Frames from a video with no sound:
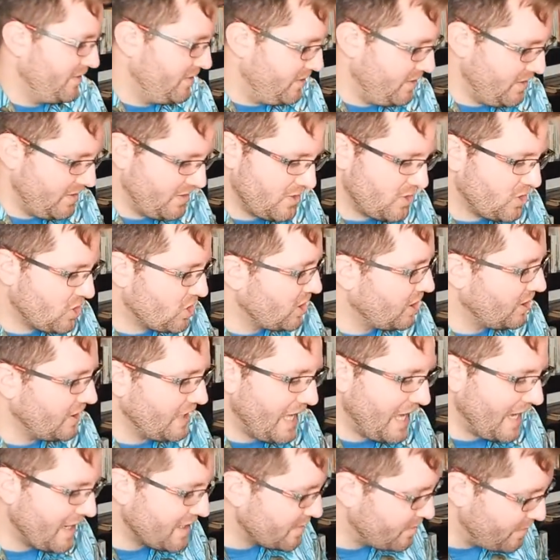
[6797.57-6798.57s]
Just
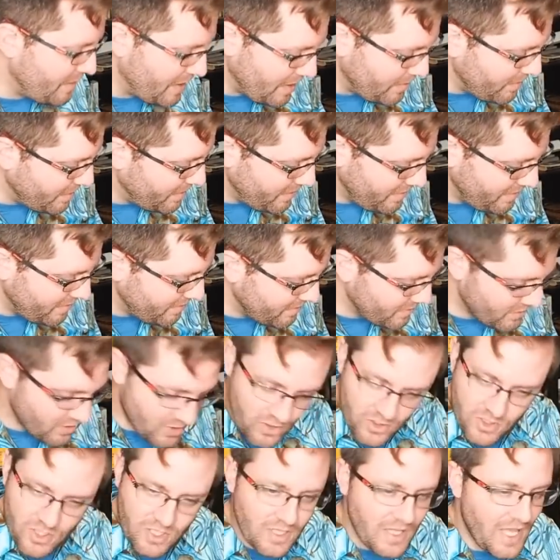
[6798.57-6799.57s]
chillax, baby.
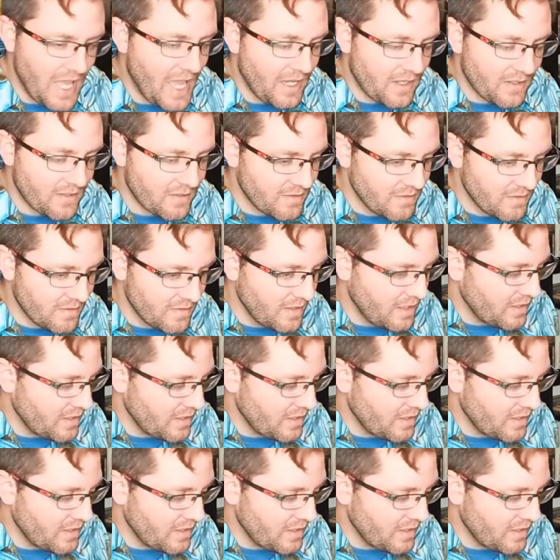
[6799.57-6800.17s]
Just chillax.